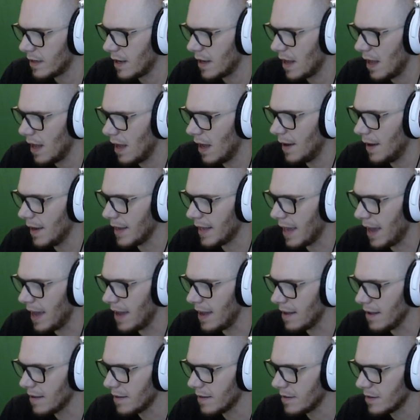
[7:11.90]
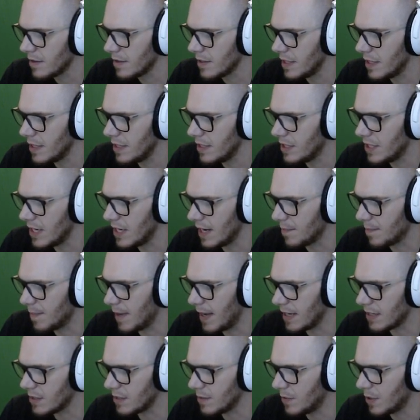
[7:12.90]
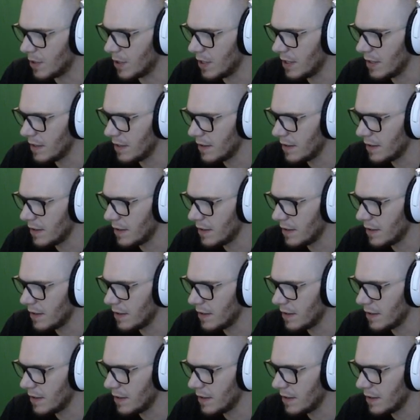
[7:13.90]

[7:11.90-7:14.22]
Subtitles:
Oh, okay. You check back tomorrow.